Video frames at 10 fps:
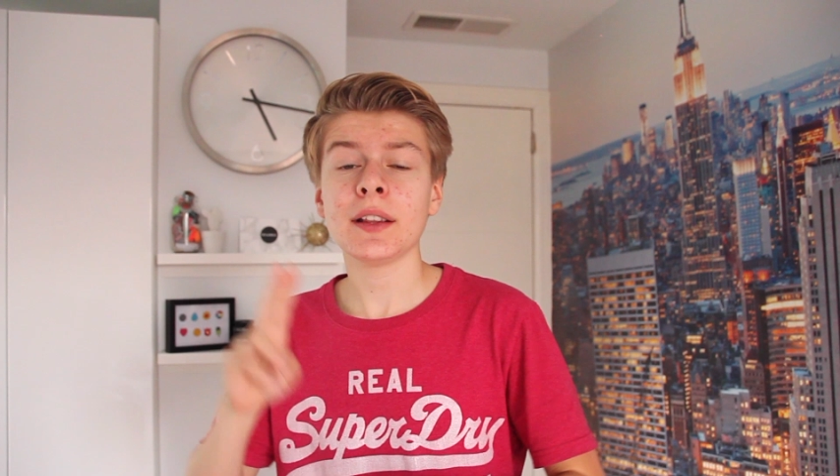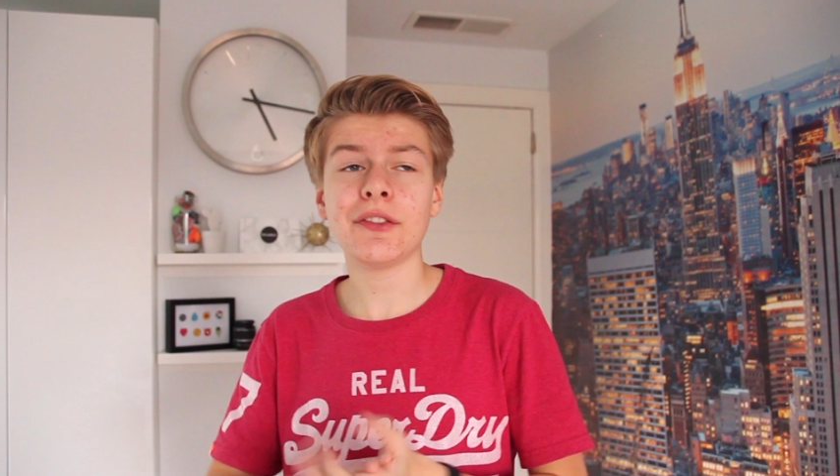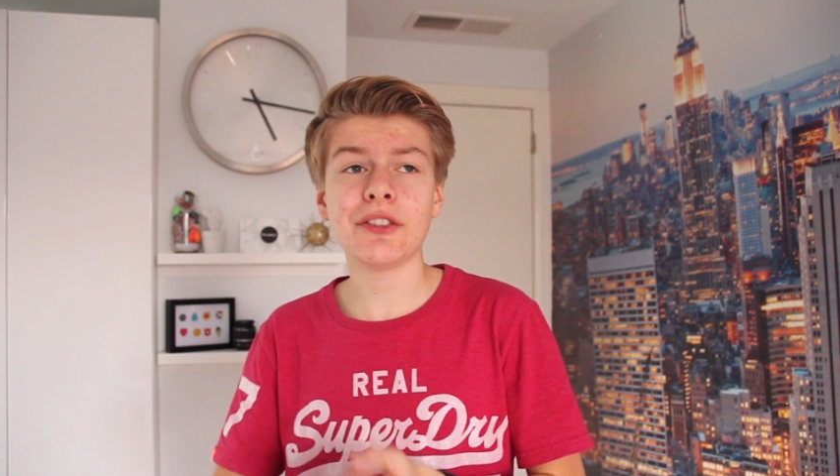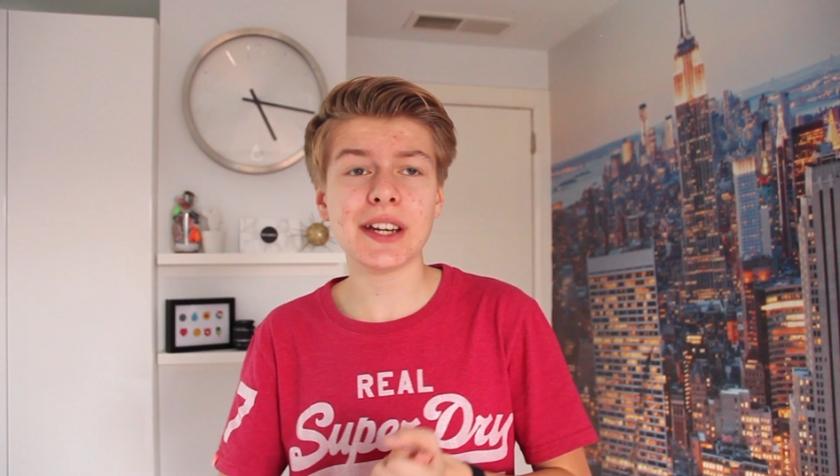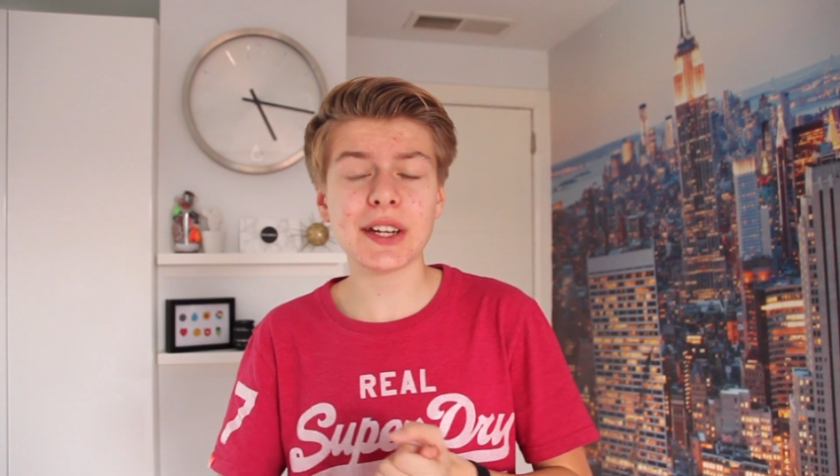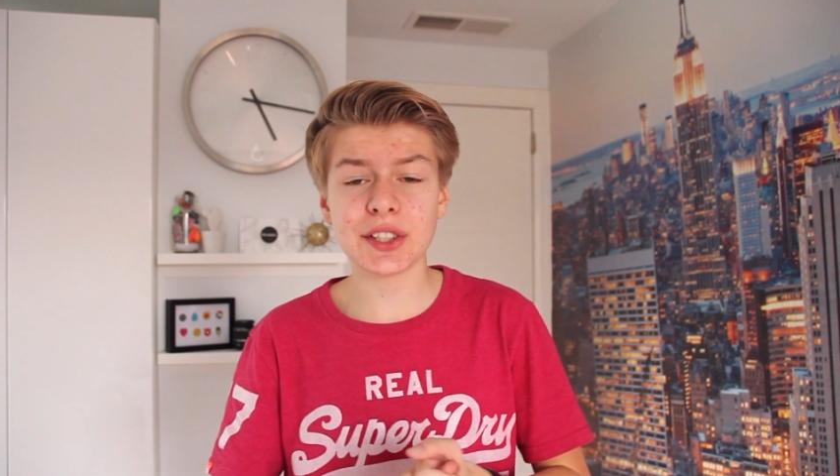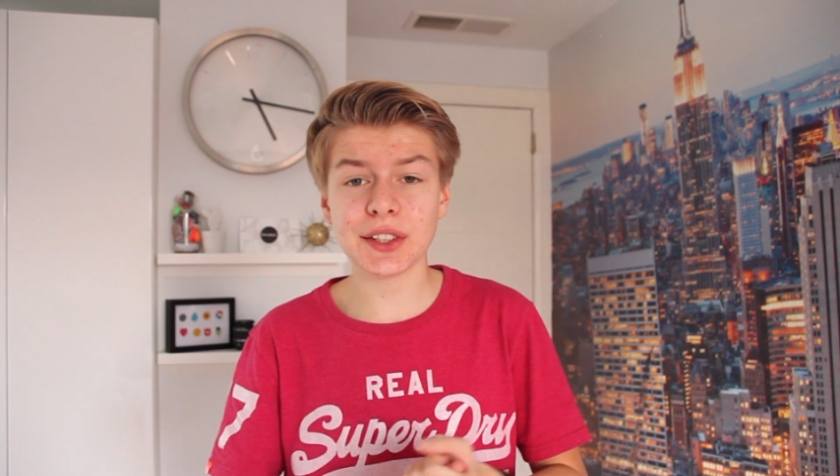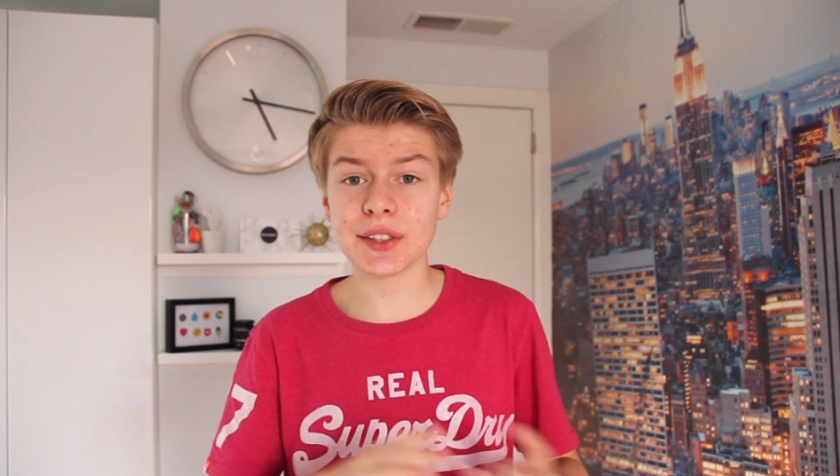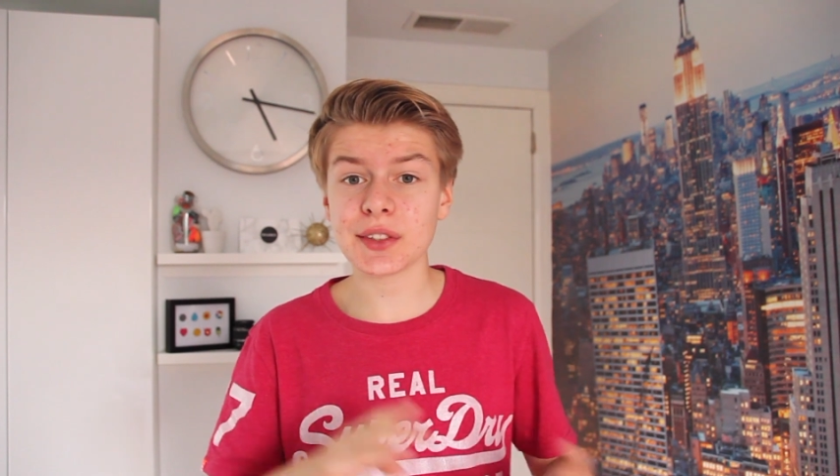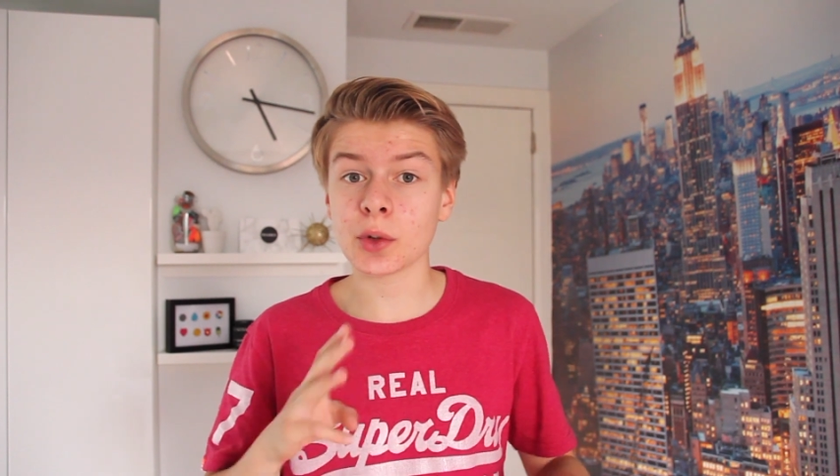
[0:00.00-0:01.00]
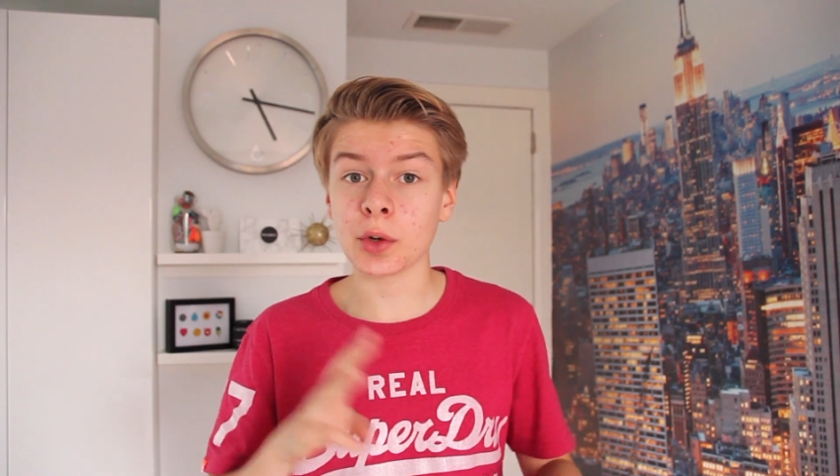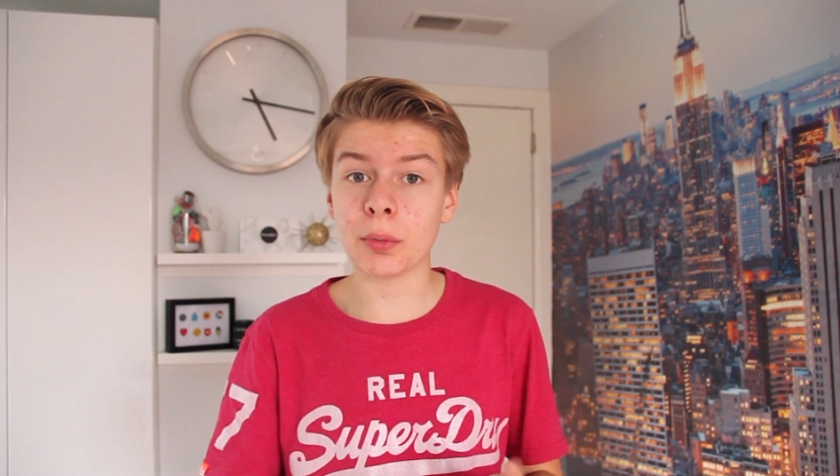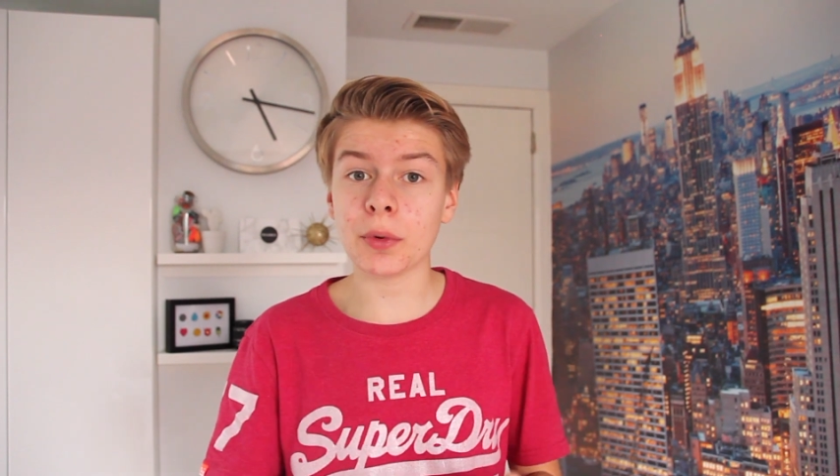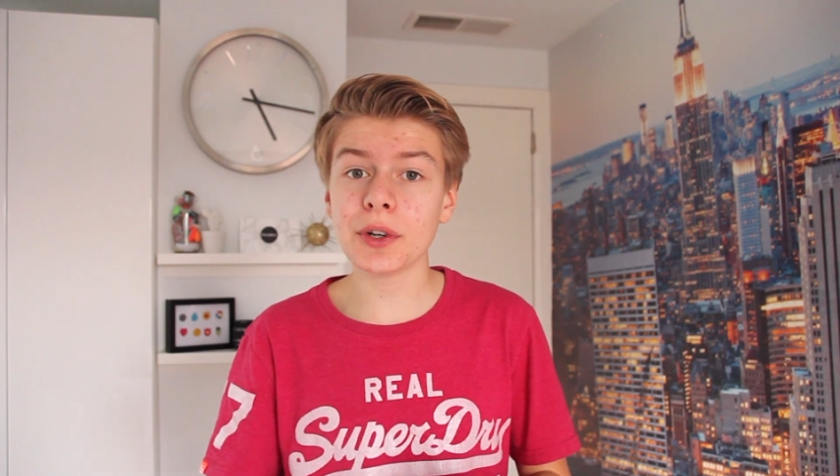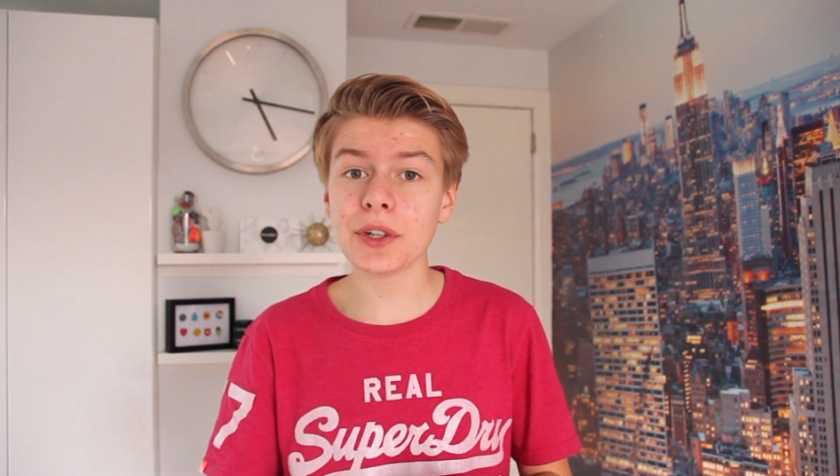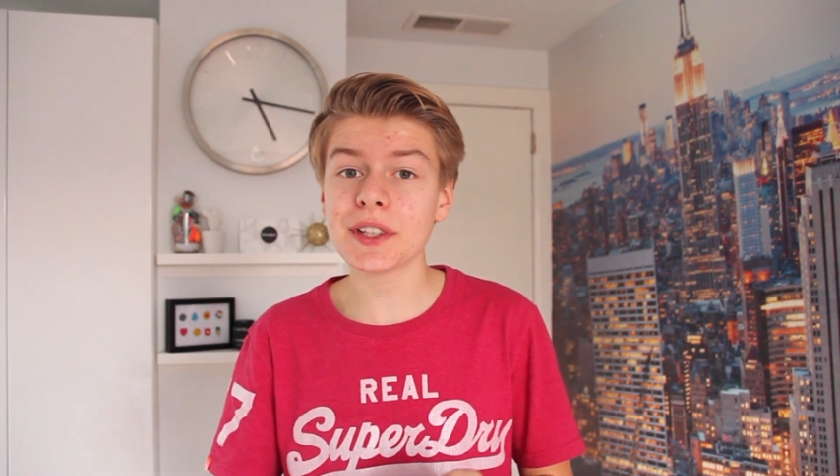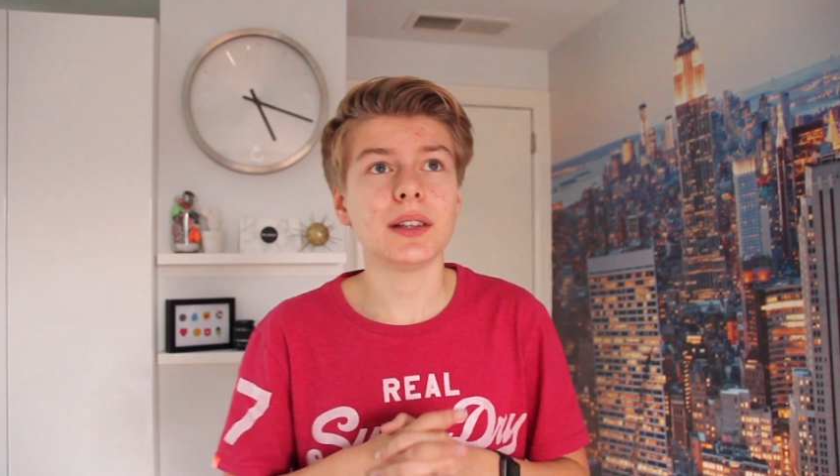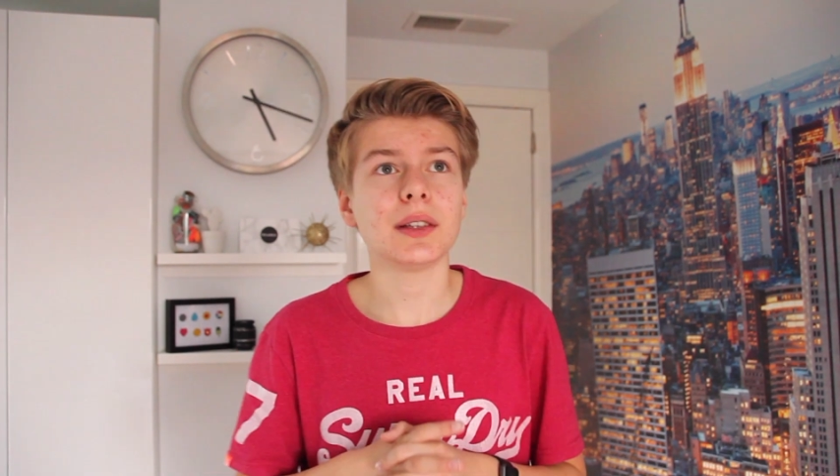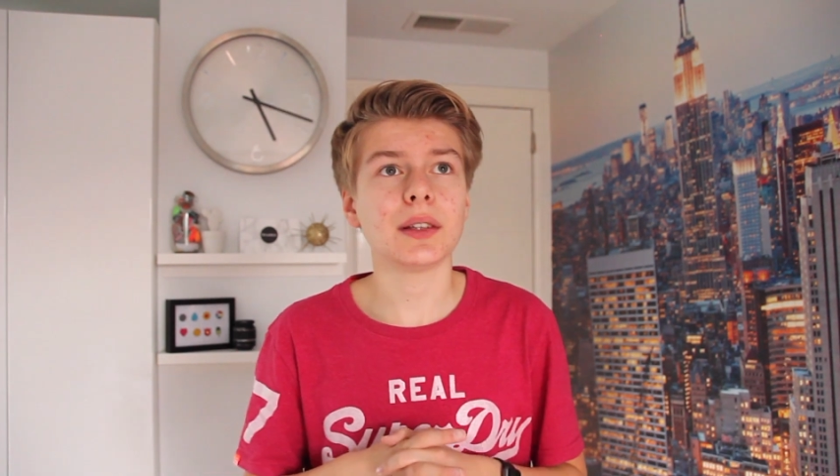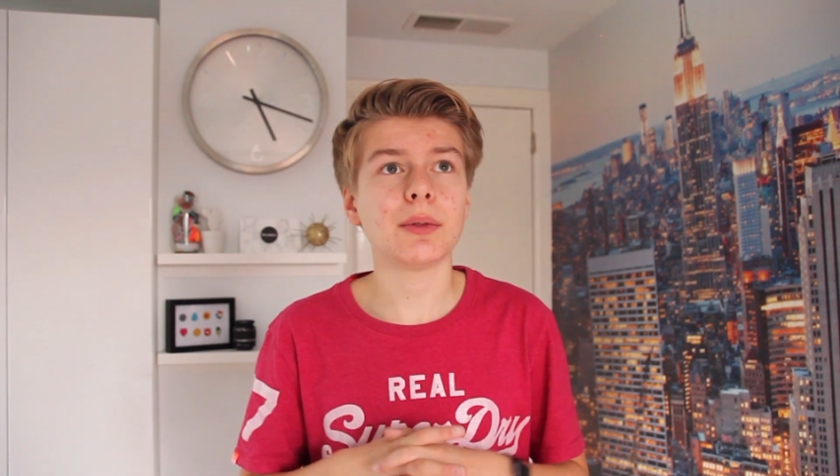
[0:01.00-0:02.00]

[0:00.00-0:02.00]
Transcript: definitions or words.